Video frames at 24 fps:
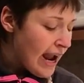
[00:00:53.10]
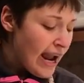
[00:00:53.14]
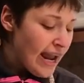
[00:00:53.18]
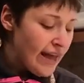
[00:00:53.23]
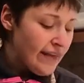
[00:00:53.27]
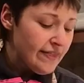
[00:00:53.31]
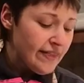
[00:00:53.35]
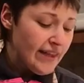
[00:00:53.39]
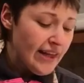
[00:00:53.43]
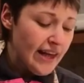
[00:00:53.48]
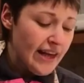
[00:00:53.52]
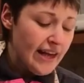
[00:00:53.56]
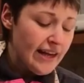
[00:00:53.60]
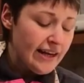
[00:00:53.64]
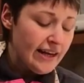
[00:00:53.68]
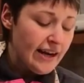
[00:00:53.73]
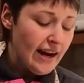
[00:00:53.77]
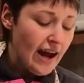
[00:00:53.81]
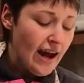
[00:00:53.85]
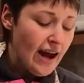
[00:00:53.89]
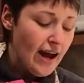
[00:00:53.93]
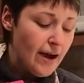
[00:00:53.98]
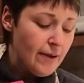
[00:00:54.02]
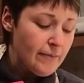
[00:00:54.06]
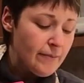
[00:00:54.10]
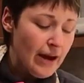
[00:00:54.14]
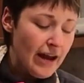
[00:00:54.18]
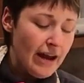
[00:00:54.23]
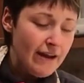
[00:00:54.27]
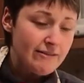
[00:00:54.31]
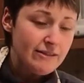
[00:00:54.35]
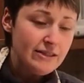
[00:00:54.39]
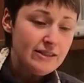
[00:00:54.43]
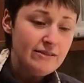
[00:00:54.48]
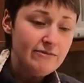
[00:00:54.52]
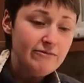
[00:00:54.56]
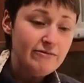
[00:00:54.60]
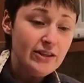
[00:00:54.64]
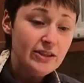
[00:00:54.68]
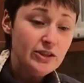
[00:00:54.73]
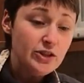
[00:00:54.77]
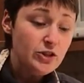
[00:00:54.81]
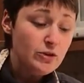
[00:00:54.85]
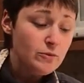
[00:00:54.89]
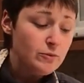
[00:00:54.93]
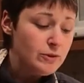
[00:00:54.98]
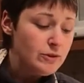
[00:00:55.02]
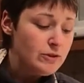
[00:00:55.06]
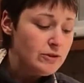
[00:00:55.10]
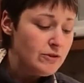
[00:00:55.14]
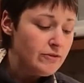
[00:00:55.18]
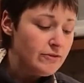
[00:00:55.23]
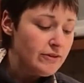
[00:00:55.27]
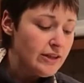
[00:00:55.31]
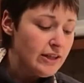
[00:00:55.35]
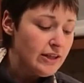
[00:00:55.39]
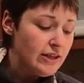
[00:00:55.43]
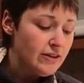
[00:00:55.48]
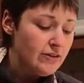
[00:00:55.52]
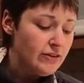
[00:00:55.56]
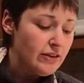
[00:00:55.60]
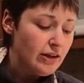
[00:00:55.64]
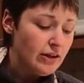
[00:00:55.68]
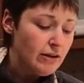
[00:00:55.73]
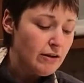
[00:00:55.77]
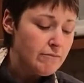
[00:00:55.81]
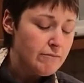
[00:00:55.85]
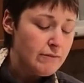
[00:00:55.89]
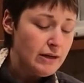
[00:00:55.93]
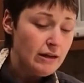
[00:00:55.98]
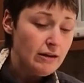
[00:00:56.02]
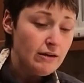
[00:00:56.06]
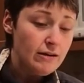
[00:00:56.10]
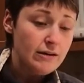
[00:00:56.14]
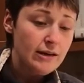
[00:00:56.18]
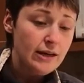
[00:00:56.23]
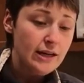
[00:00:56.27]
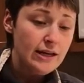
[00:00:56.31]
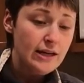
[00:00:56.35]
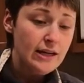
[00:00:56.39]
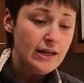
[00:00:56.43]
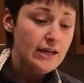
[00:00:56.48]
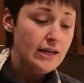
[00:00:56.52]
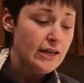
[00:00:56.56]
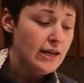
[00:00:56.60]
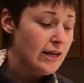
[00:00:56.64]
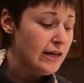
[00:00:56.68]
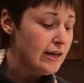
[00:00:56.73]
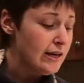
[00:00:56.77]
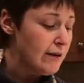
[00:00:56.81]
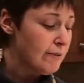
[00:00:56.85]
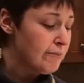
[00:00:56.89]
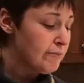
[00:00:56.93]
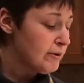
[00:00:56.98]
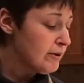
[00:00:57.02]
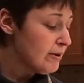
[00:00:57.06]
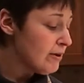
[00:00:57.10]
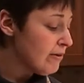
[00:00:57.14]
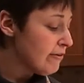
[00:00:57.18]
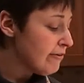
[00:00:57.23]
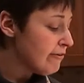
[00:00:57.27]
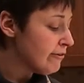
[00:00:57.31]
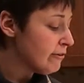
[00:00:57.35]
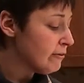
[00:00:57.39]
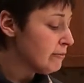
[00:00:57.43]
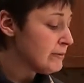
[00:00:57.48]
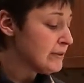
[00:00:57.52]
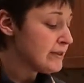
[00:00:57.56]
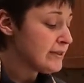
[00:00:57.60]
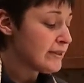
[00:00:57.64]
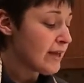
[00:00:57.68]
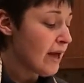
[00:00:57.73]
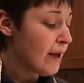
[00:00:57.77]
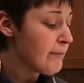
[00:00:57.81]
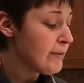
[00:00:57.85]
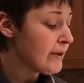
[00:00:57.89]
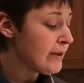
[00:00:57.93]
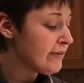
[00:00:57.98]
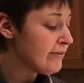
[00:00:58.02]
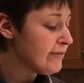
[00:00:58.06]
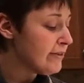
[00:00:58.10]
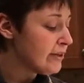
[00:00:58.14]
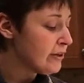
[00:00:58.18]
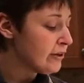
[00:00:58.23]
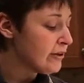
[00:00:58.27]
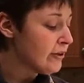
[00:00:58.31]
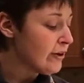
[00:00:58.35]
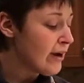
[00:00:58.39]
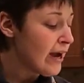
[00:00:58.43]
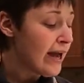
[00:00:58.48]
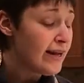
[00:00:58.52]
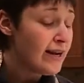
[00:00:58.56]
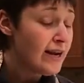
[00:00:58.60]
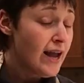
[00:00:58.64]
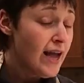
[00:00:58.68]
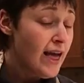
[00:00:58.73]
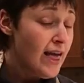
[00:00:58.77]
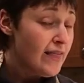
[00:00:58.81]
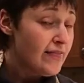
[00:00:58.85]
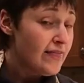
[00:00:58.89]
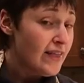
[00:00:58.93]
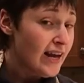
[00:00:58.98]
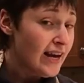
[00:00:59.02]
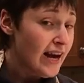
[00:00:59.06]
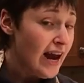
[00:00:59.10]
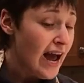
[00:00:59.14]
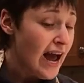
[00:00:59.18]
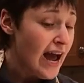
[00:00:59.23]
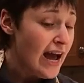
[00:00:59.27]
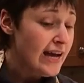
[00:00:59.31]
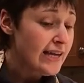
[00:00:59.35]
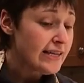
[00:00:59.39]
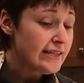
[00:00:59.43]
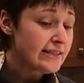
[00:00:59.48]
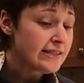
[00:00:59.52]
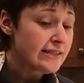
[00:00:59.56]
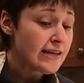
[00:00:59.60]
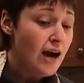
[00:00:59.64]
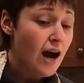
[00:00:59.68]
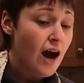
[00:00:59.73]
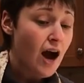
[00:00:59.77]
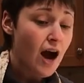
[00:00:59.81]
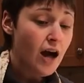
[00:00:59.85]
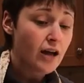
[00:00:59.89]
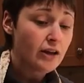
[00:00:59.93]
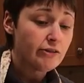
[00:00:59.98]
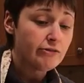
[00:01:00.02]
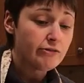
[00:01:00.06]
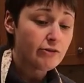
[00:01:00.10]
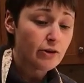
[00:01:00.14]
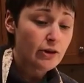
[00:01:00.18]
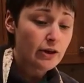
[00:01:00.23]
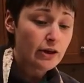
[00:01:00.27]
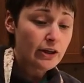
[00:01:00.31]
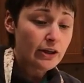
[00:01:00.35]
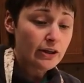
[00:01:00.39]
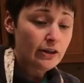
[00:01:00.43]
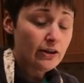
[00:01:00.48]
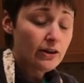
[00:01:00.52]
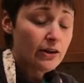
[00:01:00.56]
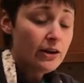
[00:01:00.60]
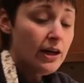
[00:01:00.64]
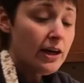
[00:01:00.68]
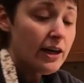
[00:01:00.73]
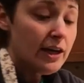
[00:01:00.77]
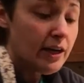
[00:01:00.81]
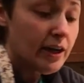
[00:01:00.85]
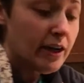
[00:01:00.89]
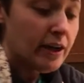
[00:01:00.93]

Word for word: And then um, I have some vegetables over here that are marinating in a beautiful balsamic vinaigrette that has olive oil,